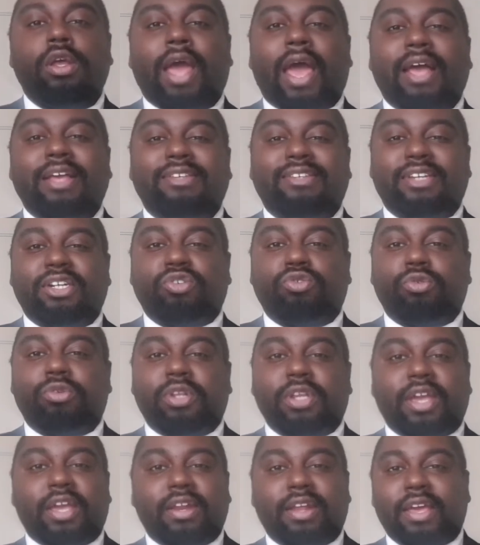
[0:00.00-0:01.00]
ancestral
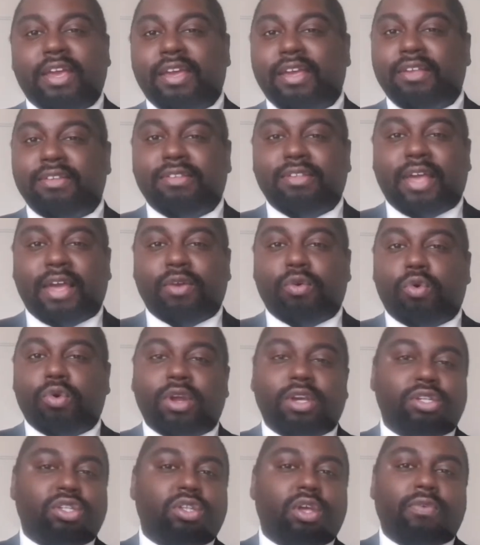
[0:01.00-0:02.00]
DNA is and all
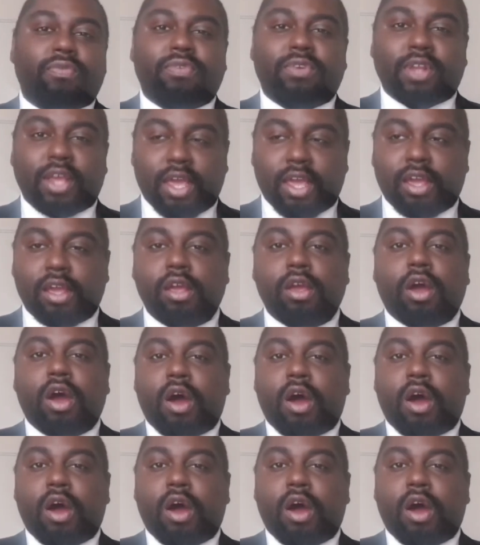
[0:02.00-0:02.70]
that stuff there.